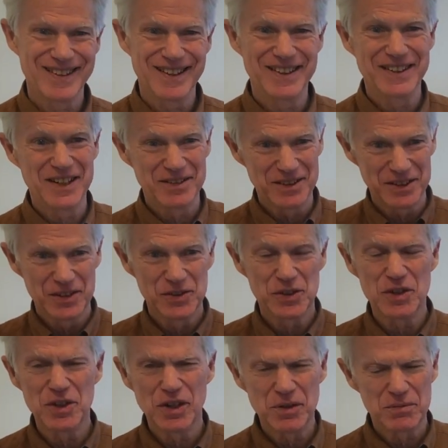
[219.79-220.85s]
And then, so
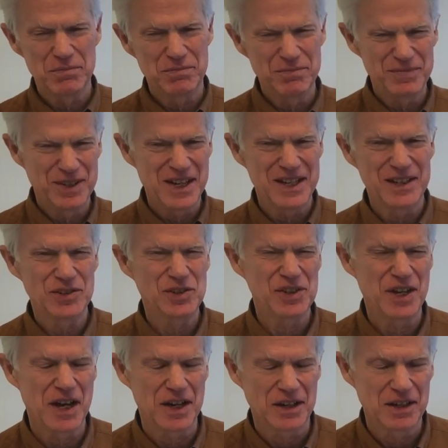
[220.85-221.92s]
you're not getting
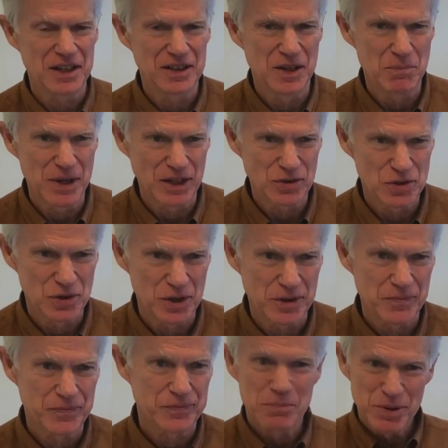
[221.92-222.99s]
stuck in the mixture.
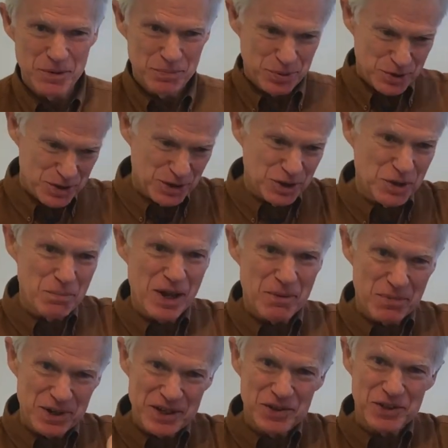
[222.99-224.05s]
Put, put your little
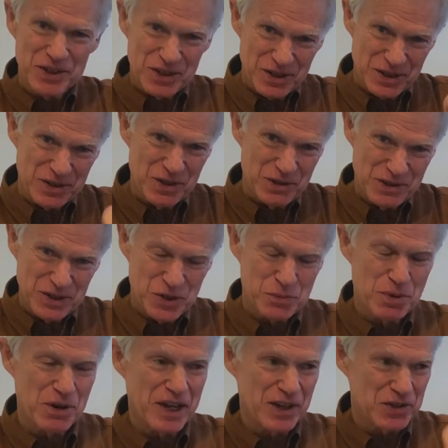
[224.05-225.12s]
memories and your, and your
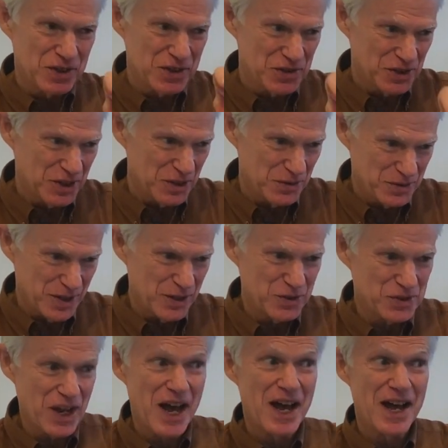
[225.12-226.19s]
inspirations and those,
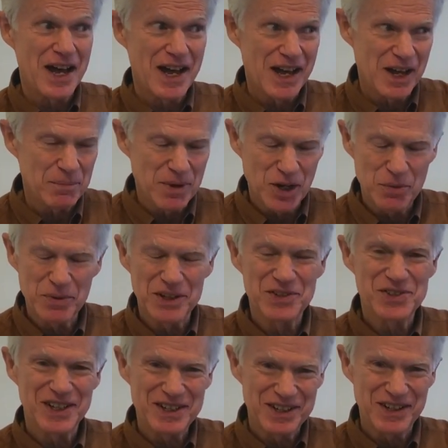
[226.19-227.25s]
those aha
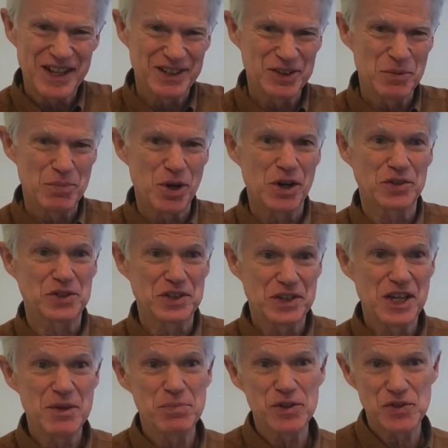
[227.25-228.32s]
moments into that little box and
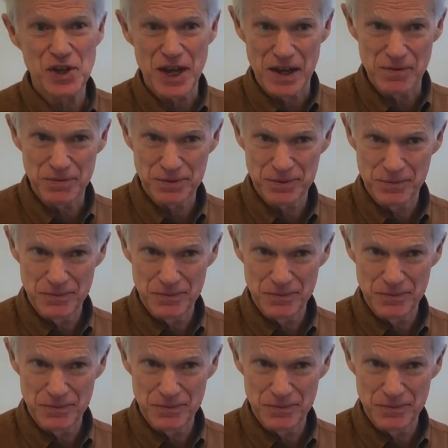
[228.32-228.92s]
keep it safe.